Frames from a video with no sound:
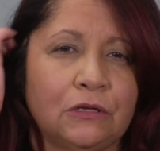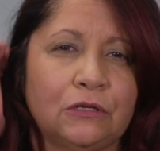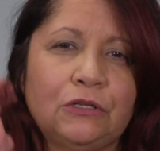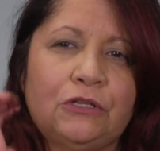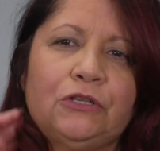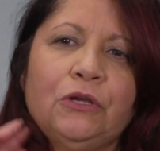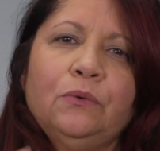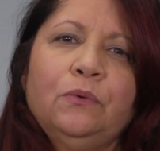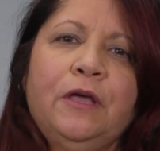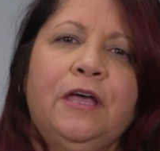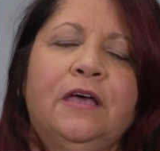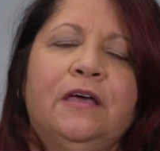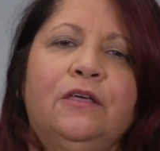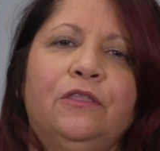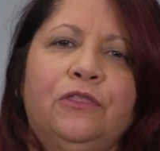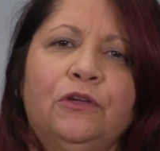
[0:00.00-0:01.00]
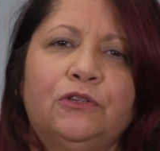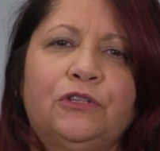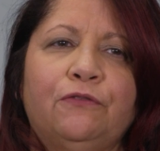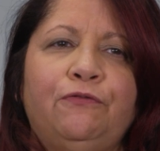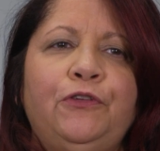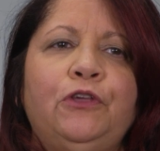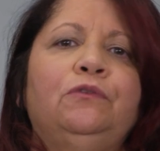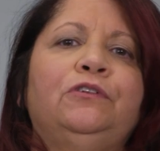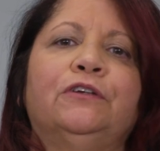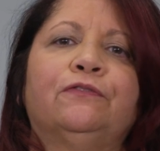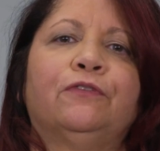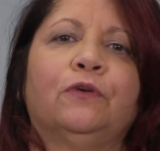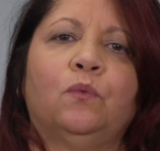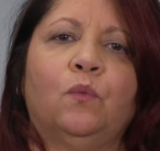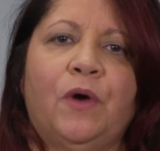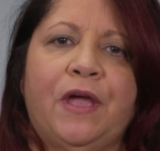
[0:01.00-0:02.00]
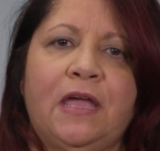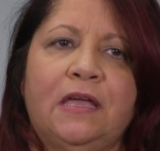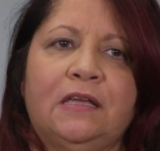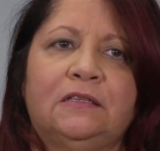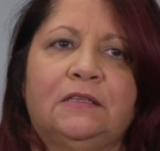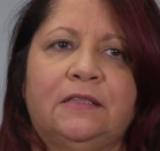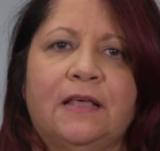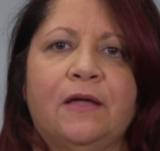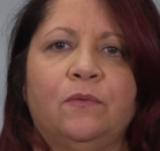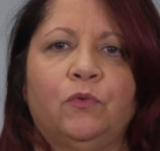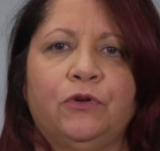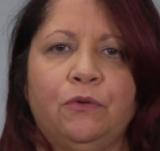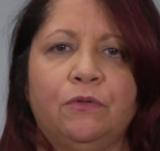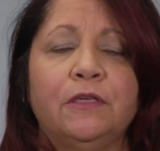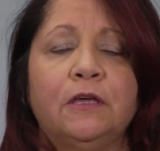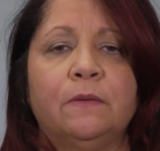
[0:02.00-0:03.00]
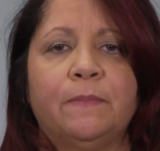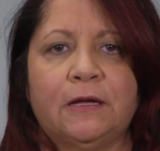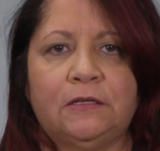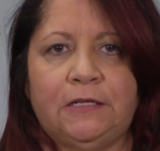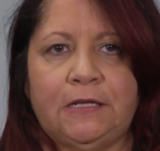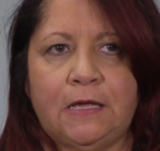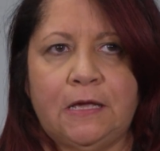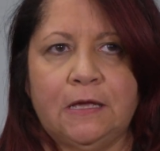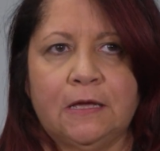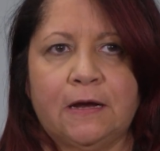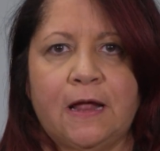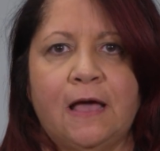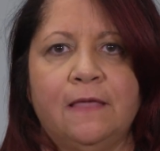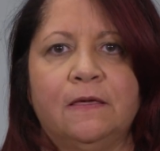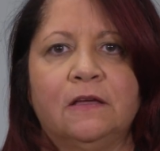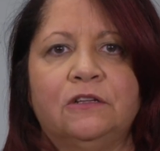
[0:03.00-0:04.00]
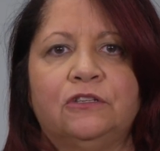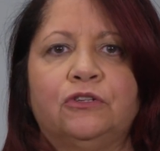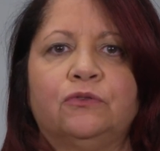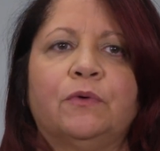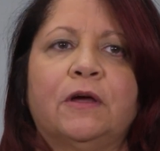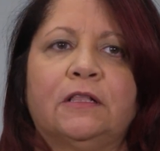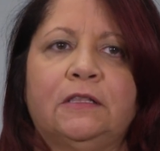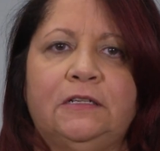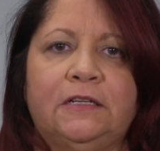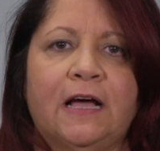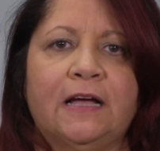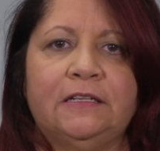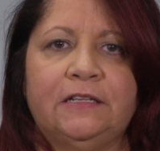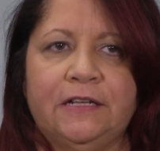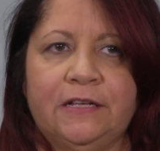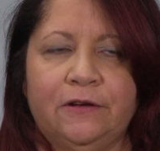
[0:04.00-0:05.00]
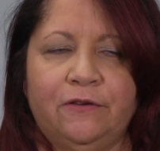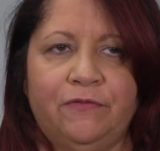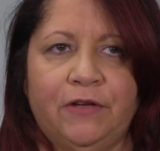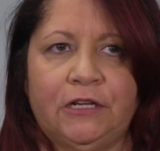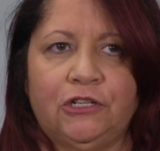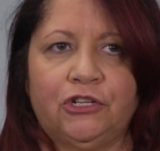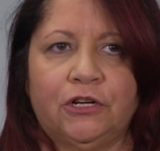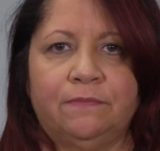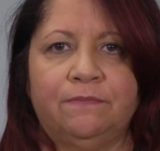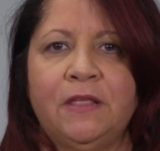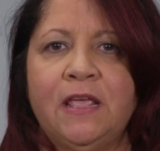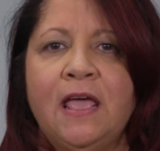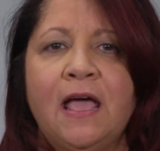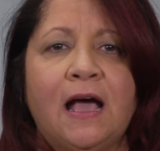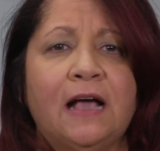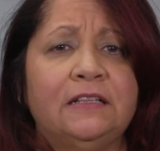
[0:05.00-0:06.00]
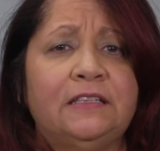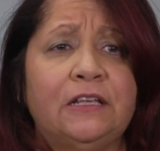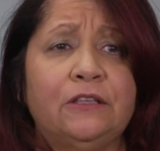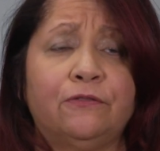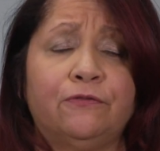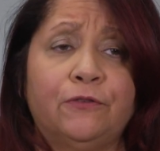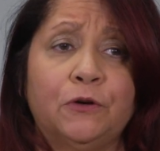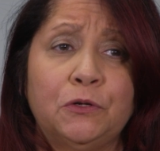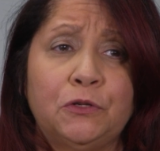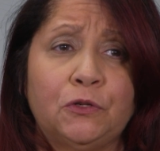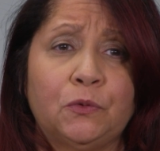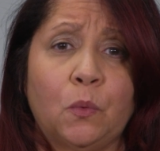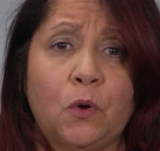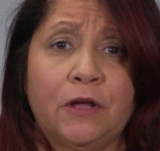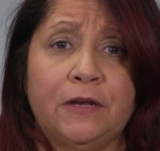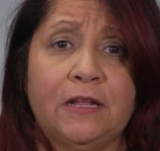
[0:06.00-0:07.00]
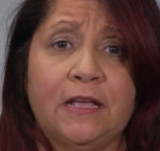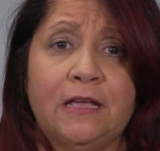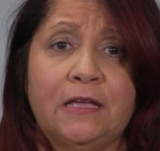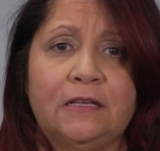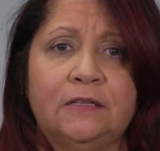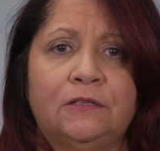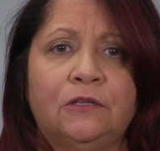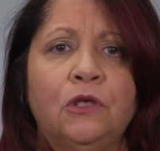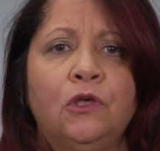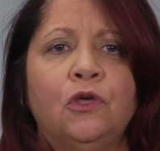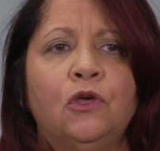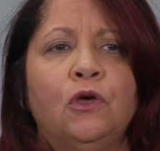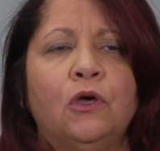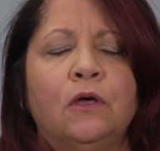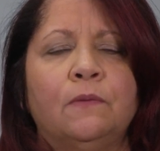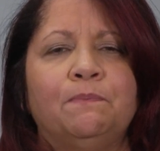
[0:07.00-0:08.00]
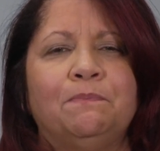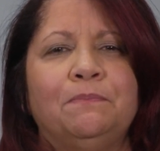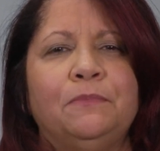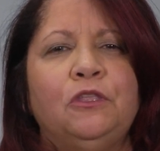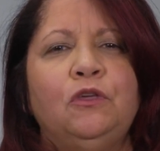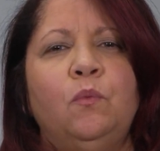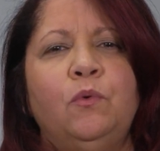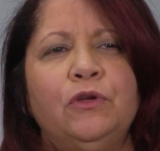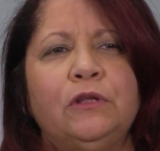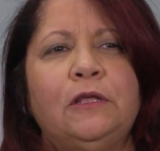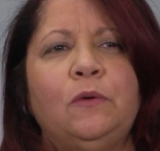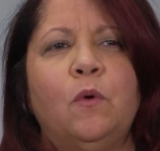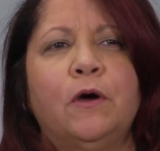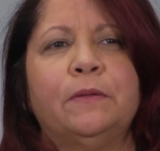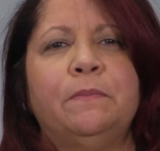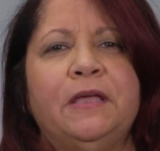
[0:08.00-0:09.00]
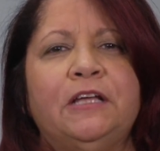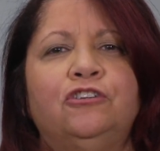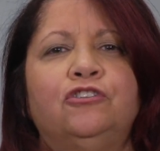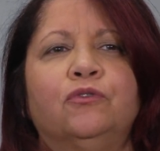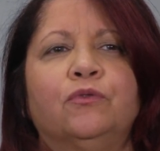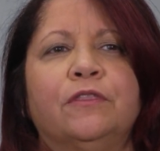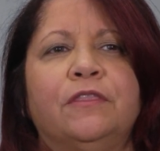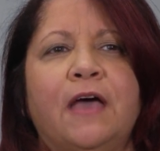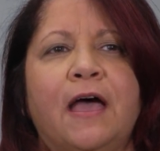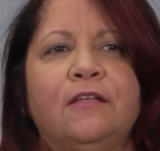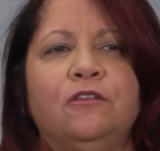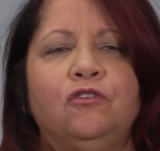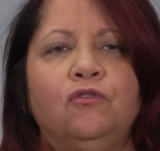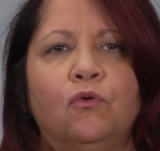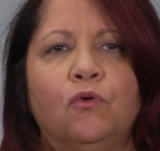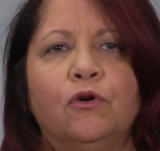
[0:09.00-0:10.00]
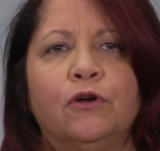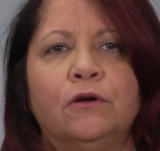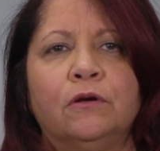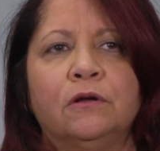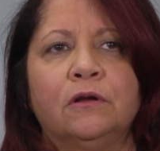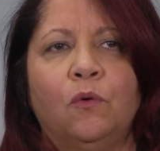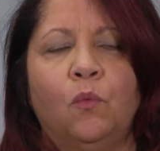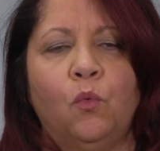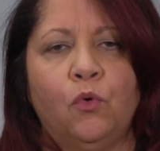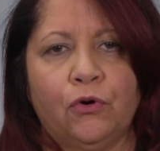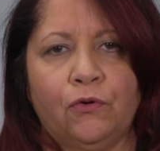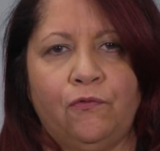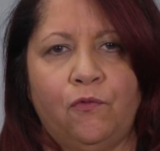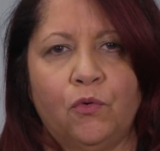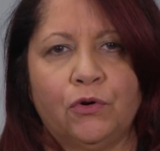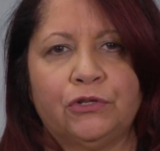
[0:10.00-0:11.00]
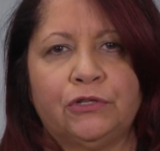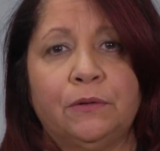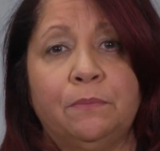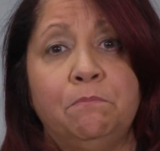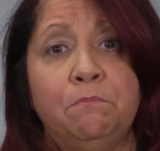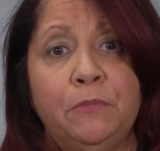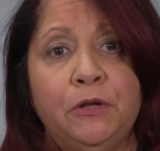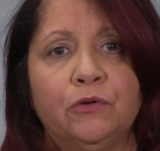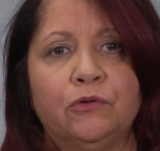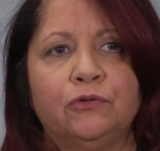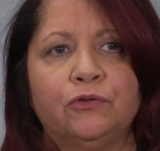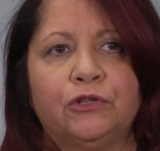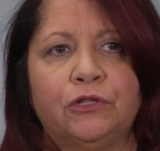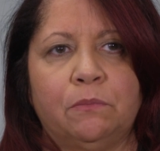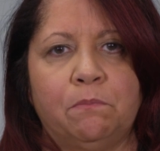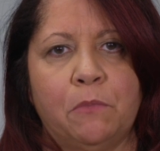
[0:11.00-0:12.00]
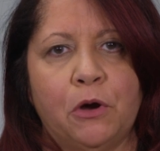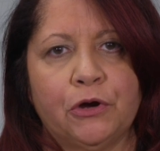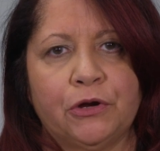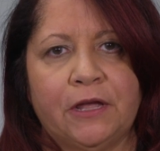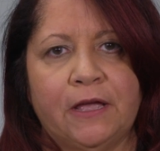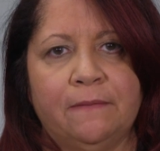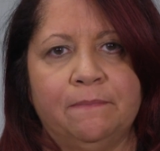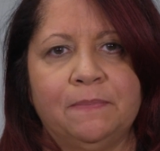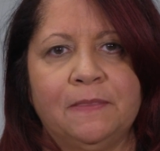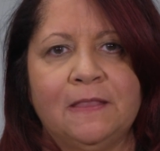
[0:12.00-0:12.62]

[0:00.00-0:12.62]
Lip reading: So there's a few different ways that when you think about DE&I that is directly tied to innovation. I'd say the first one is you really want to make sure that your workforce mirrors the market.